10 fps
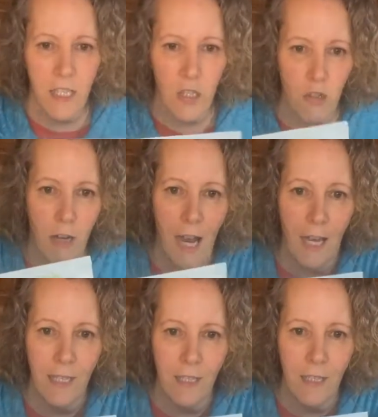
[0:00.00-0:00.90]
this
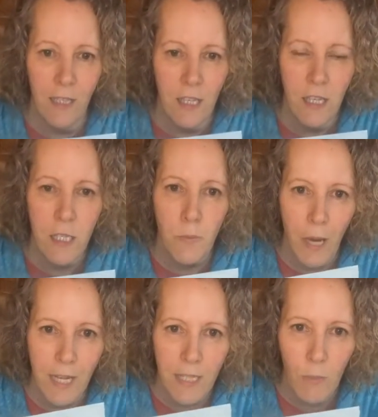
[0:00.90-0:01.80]
tray,
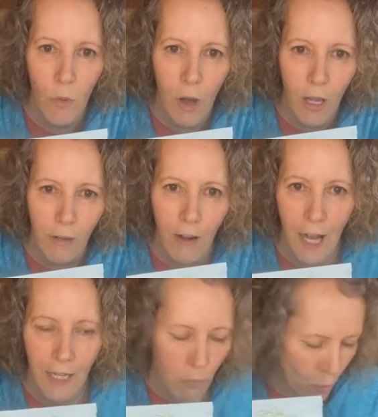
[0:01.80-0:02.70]
sprayed some water
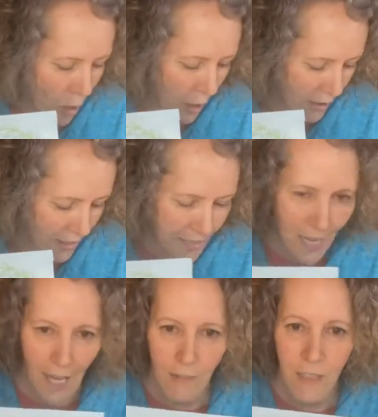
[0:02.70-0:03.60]
on it, watered it
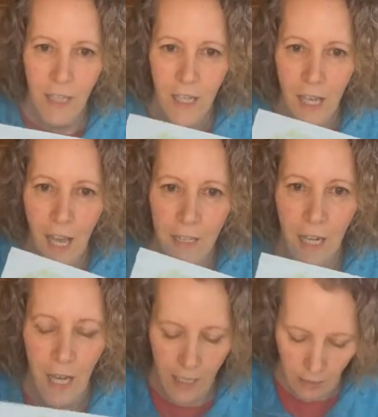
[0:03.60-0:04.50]
down, and
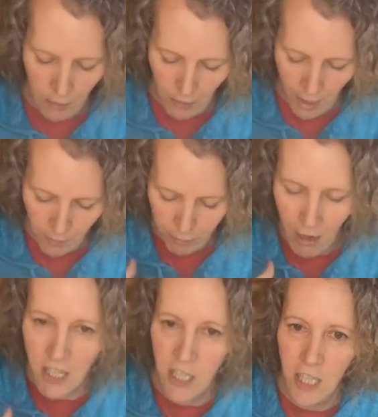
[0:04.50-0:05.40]
then I
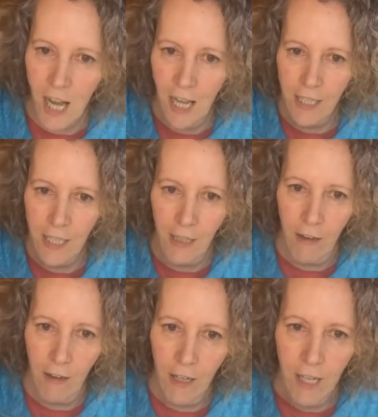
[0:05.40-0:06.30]
brushed it on
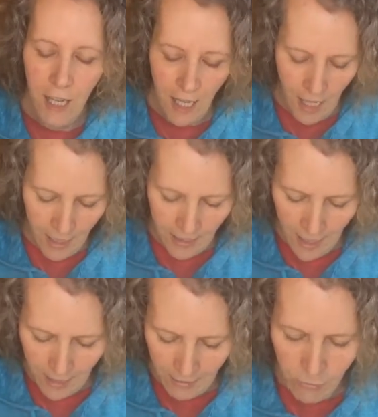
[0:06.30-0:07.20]
here. And
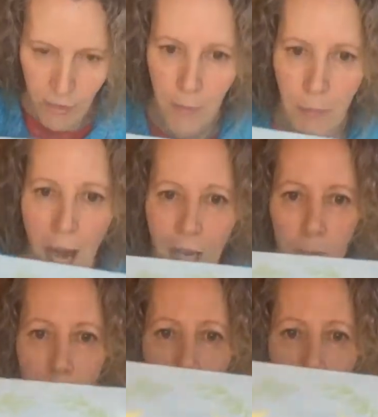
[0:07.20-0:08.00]
then for the bottom